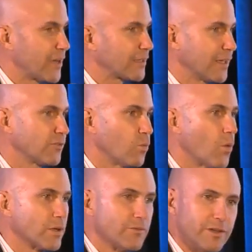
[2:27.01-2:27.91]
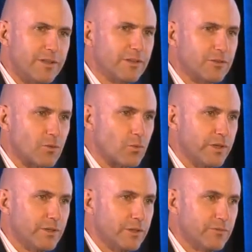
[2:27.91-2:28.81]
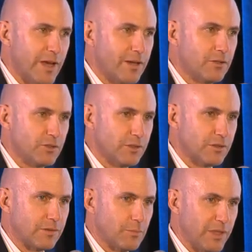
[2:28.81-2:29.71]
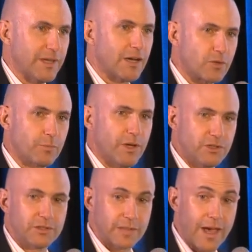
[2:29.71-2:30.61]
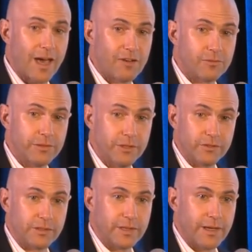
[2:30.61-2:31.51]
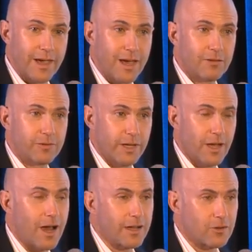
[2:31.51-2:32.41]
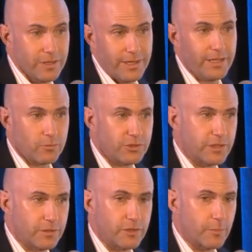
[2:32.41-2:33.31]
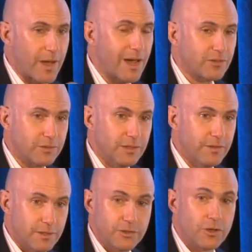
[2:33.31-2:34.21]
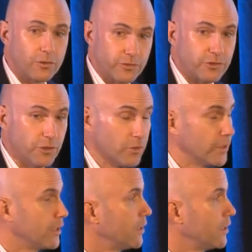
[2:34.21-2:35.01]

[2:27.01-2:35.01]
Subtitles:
in fact, that's one of, I think, the real advantages that pediatric patients have, is that they have a higher innate regenerative capacity than adults do.